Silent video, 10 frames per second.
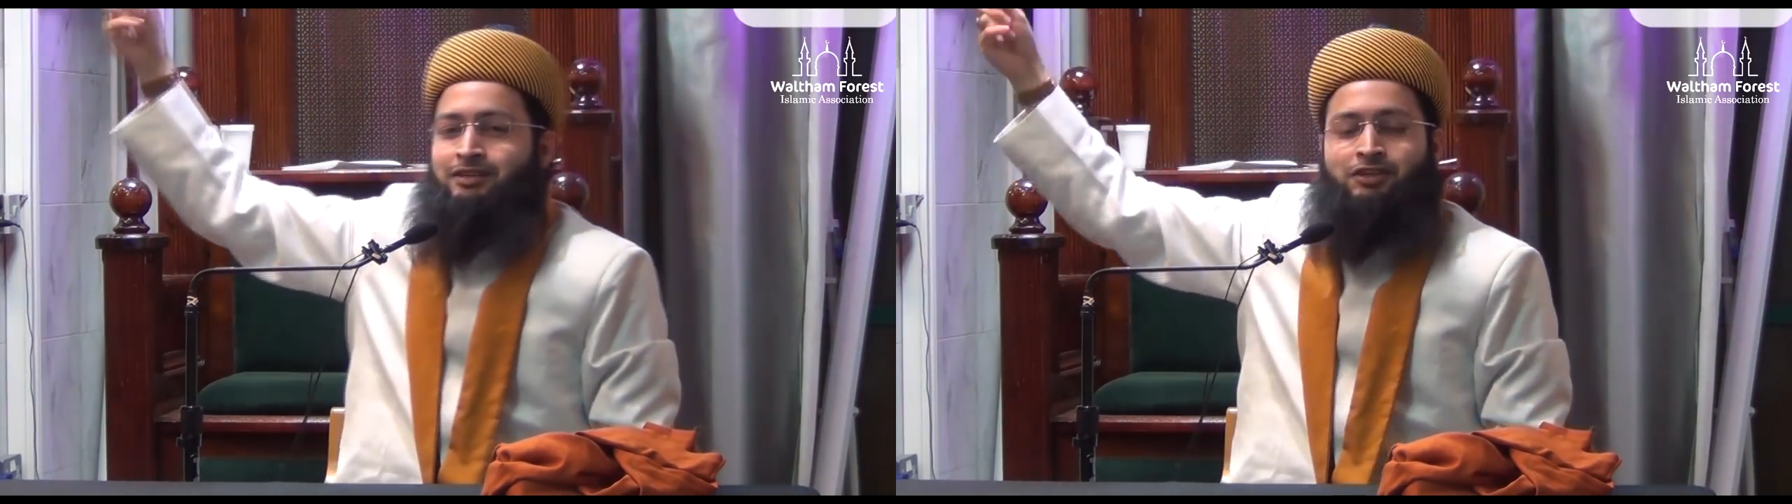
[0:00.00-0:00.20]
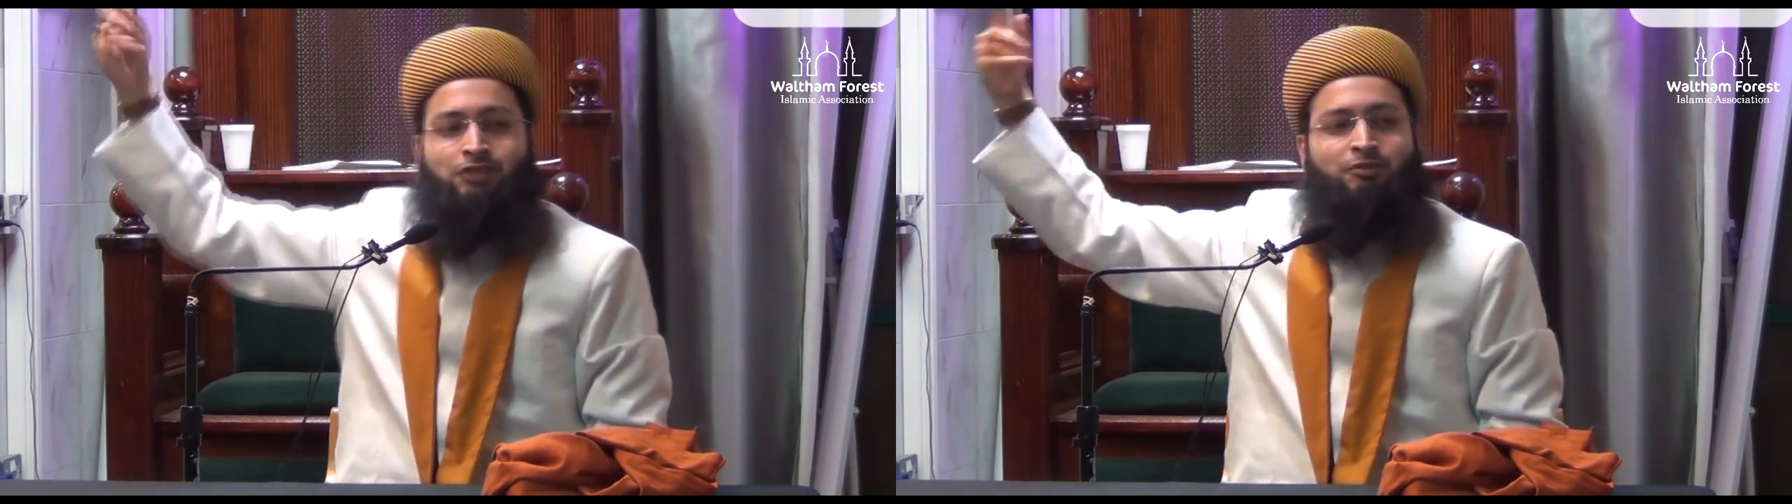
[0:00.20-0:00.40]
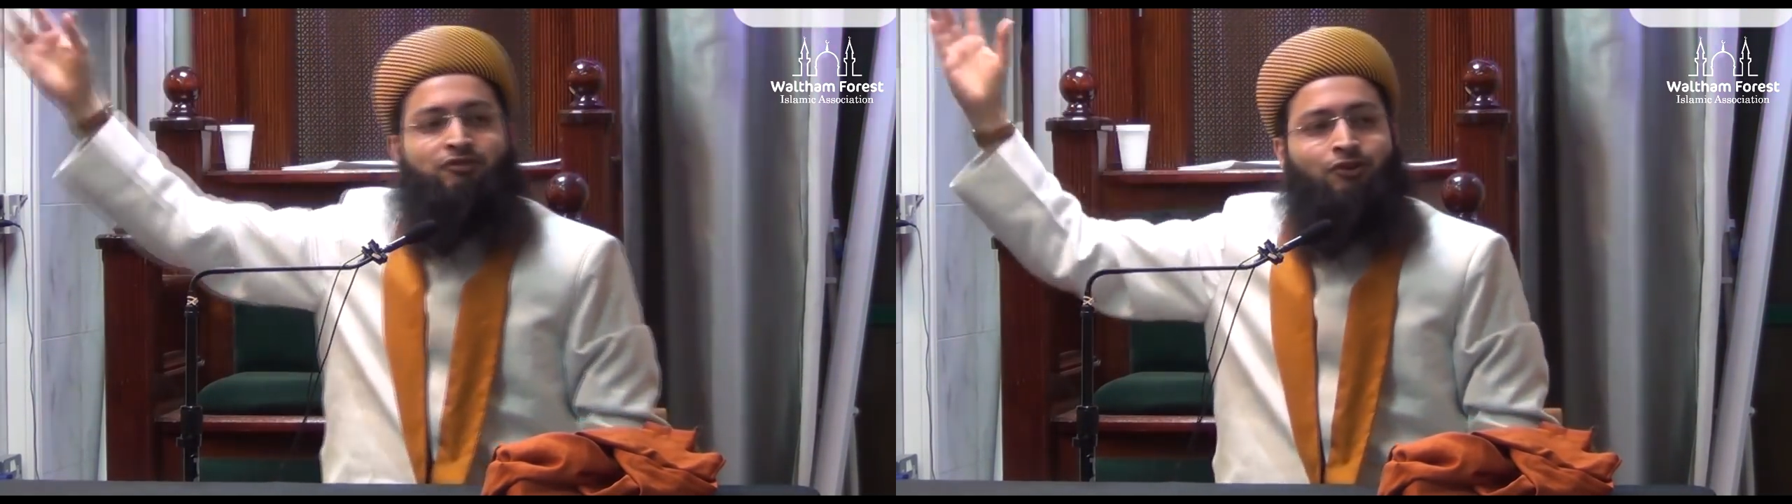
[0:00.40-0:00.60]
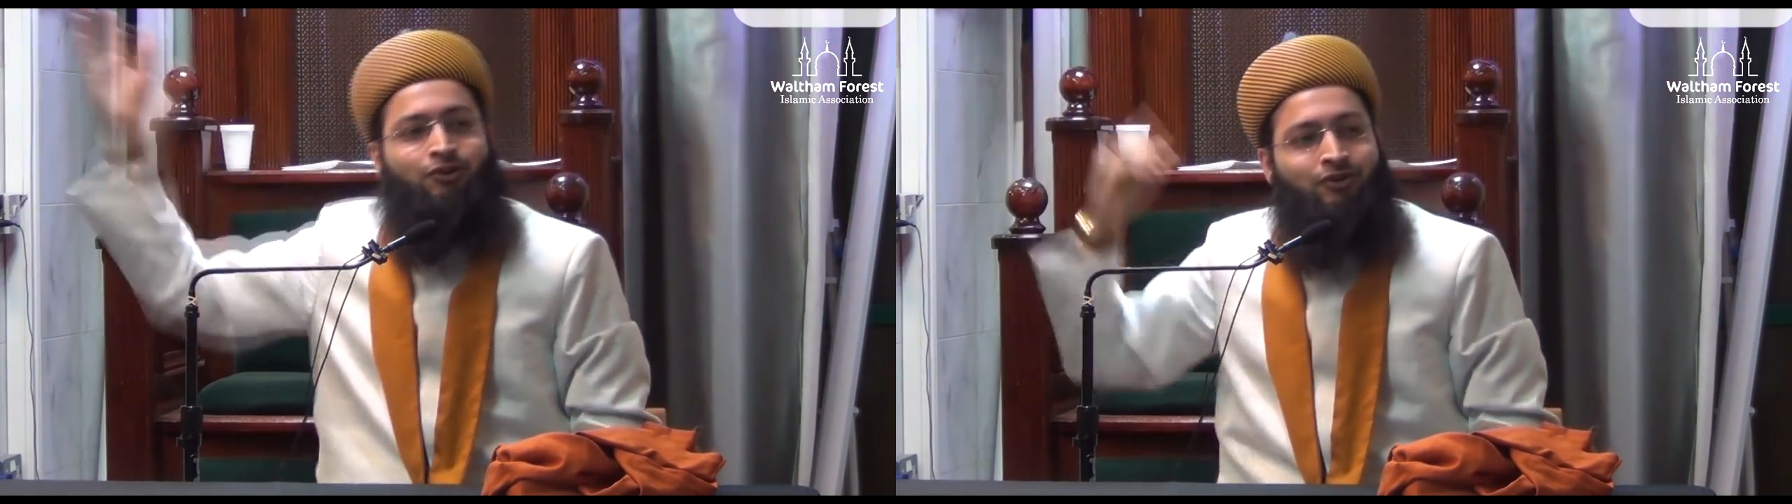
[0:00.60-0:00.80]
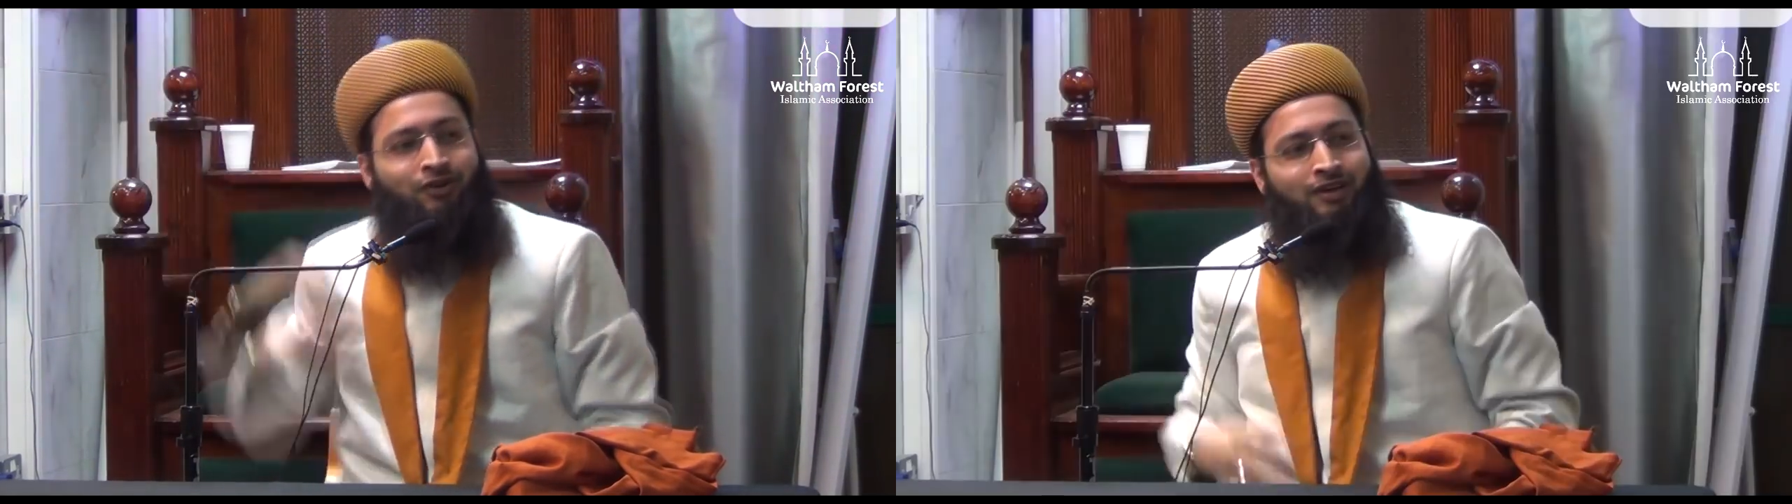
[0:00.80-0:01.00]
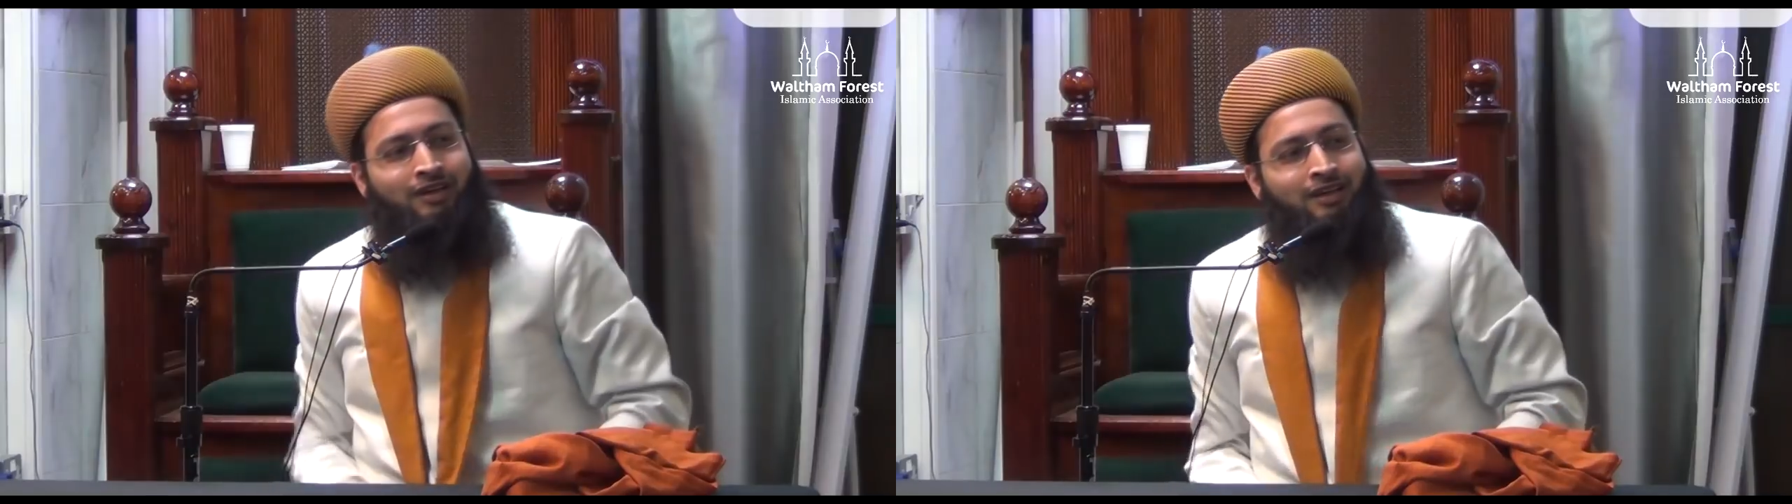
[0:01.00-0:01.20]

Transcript: years before,